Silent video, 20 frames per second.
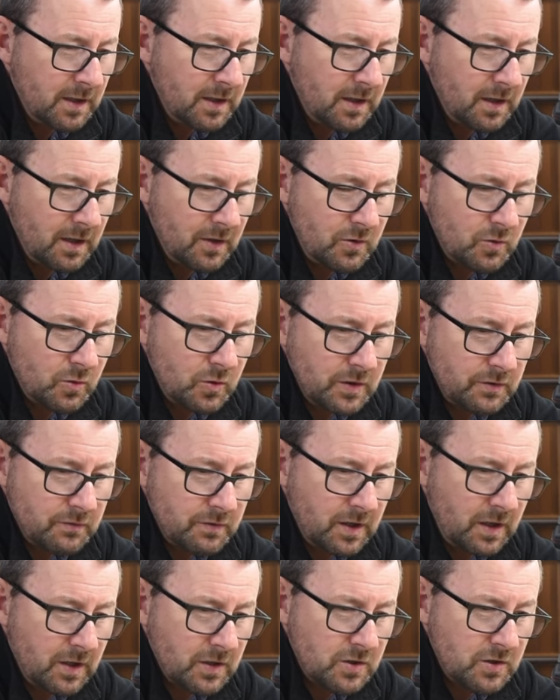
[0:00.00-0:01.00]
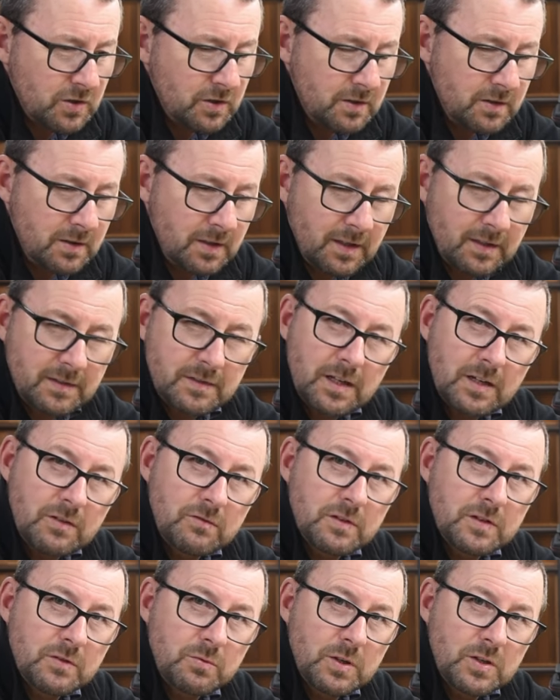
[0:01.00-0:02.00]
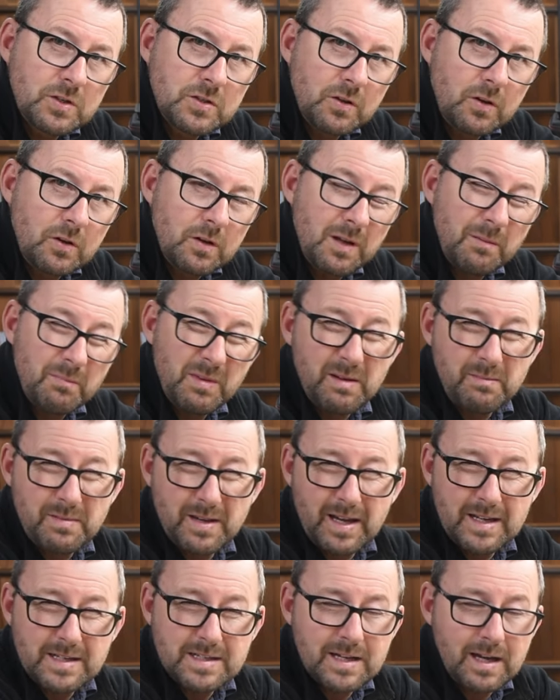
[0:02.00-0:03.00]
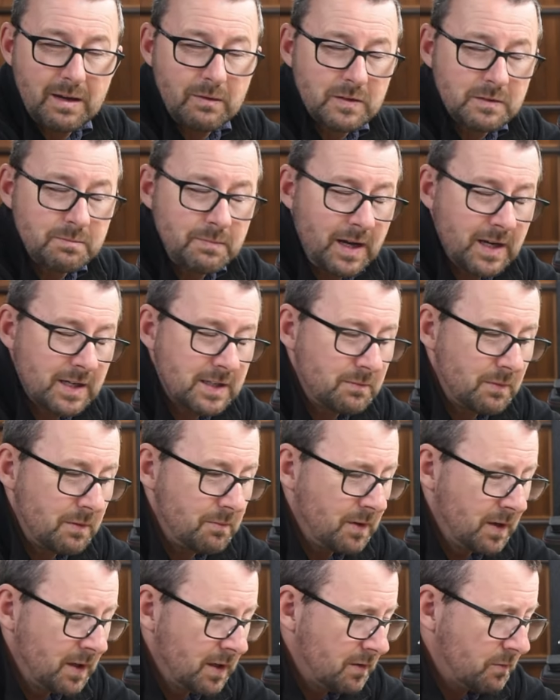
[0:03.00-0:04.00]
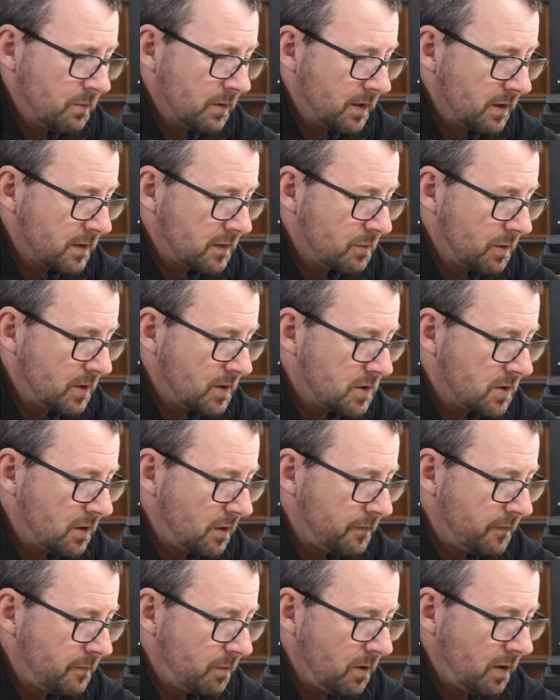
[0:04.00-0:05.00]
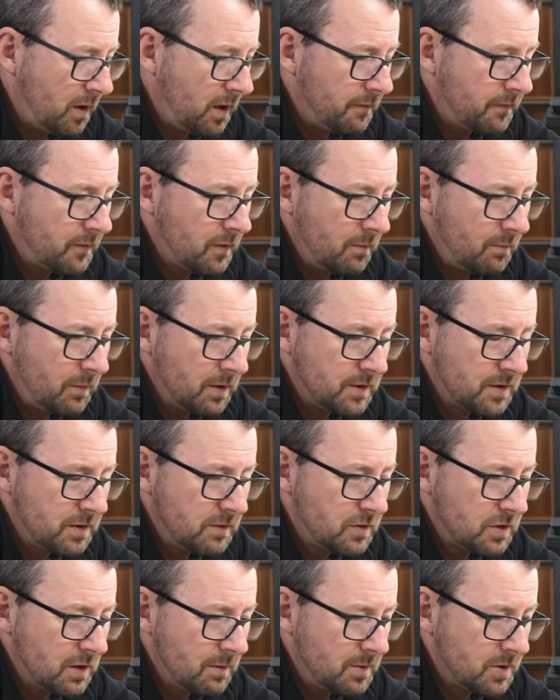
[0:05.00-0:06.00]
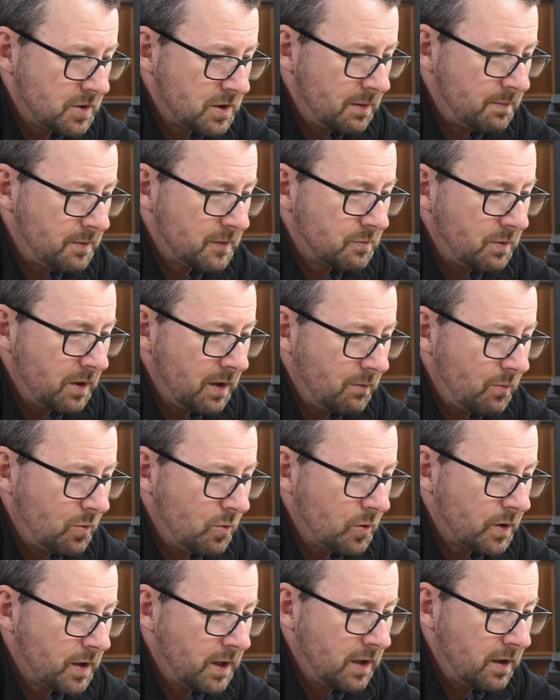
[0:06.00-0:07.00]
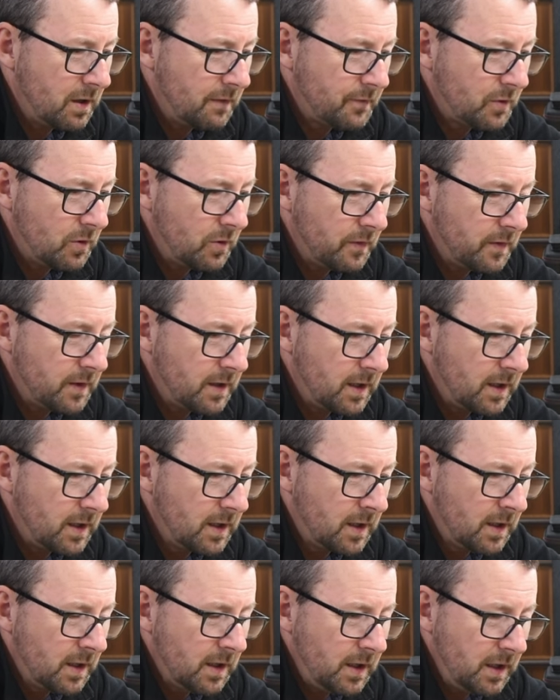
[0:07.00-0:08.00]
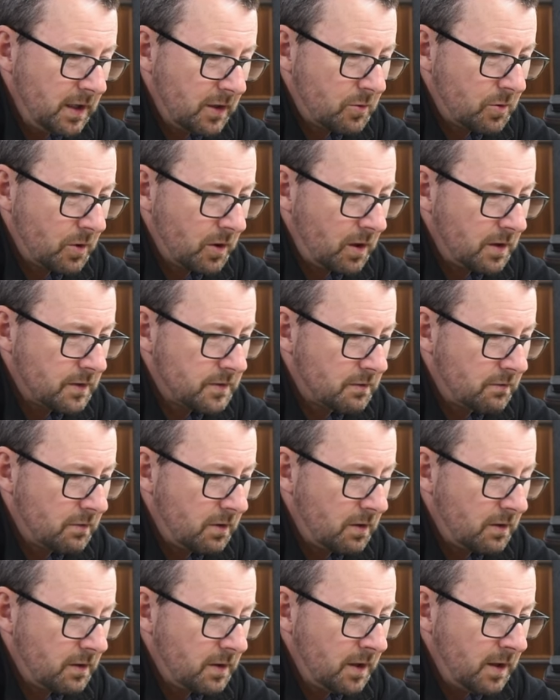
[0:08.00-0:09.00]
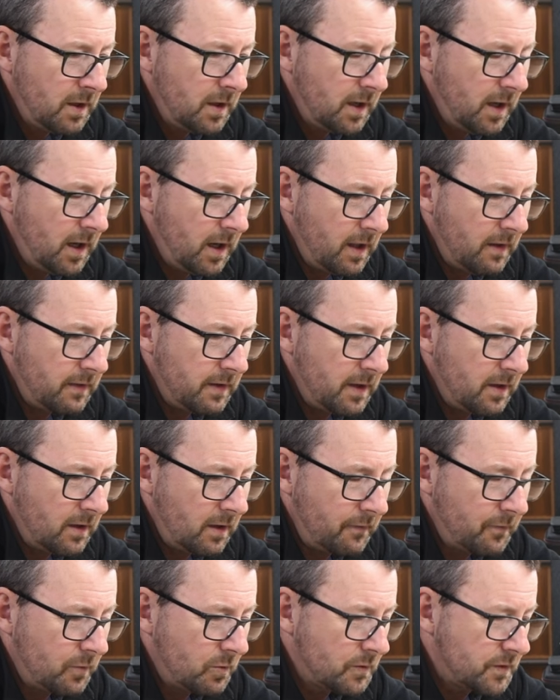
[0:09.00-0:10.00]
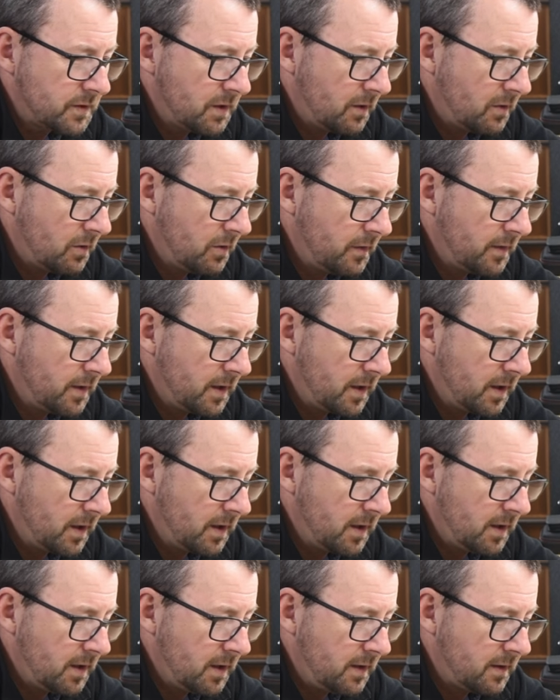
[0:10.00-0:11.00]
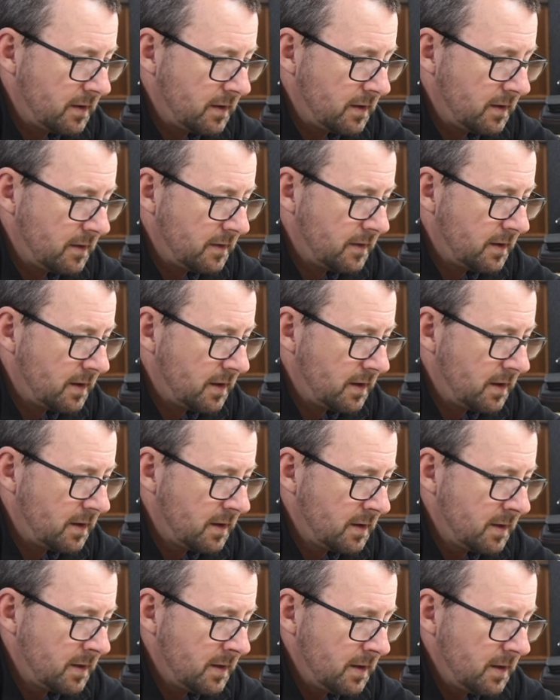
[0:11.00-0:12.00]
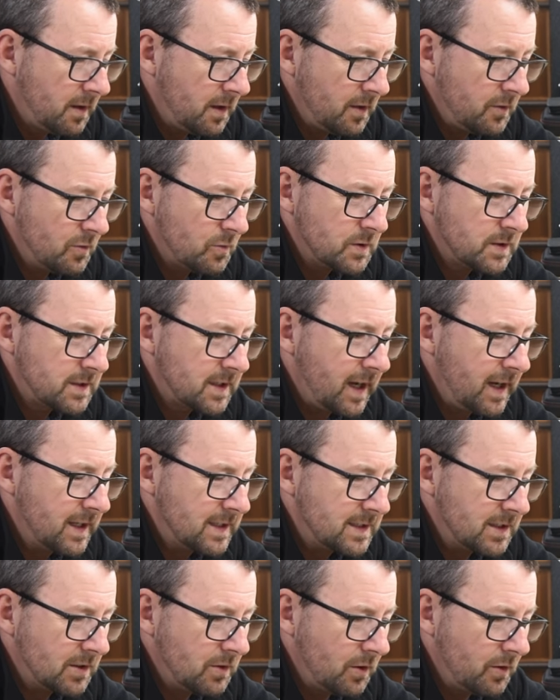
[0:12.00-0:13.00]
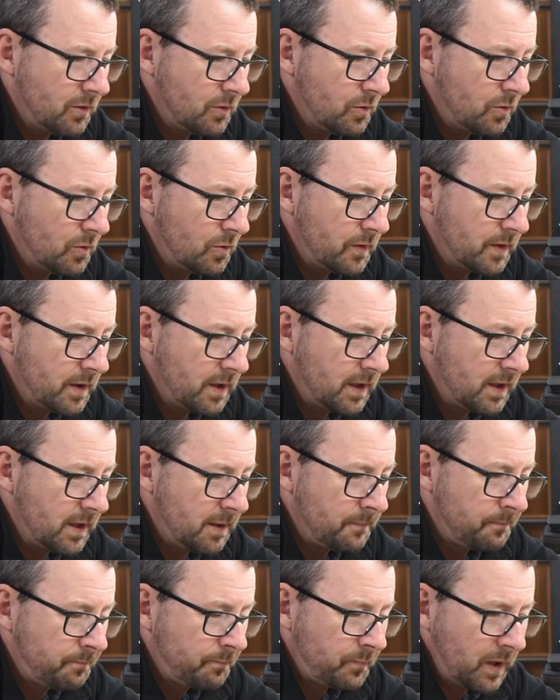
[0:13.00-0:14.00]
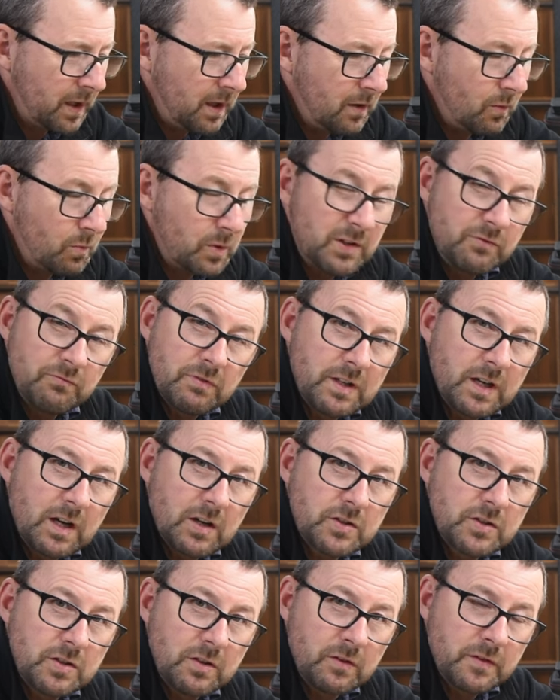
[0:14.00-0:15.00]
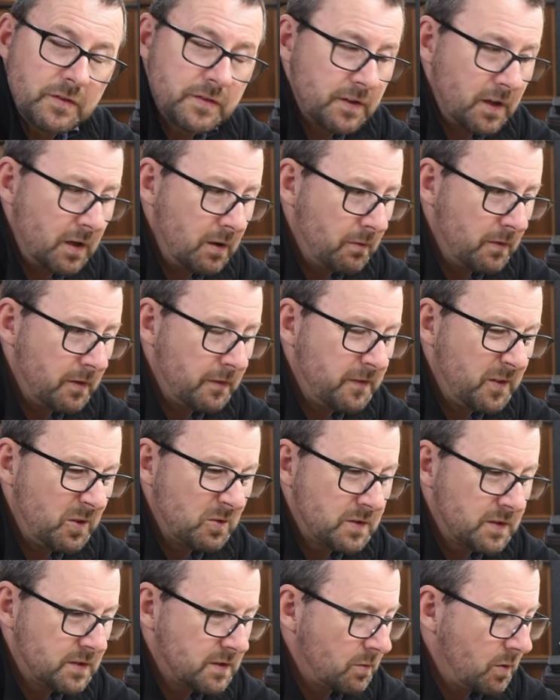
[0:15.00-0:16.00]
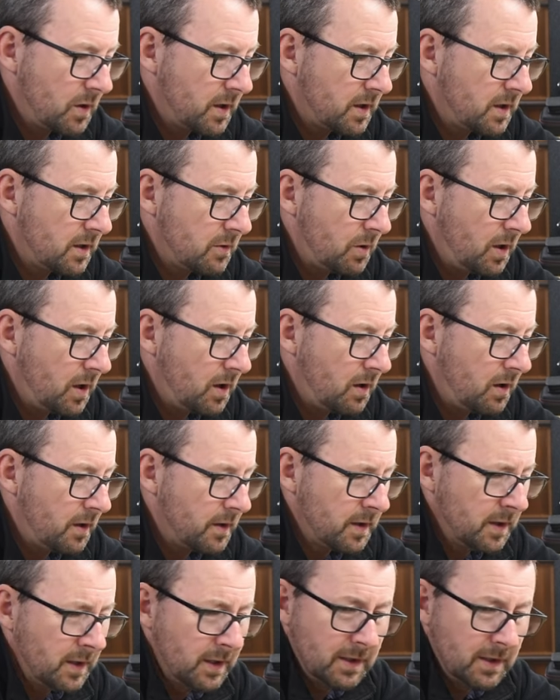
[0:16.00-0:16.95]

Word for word: uh, noise reduction etc. switched on, and maybe eight hours maximum with it switched off. Well, I've got my two German shepherds when I'm walking. I've got the equalizer on, and then I've also got the either the uh, noise cancelling on or the uh, wind reduction on, so the filters are working quite hard.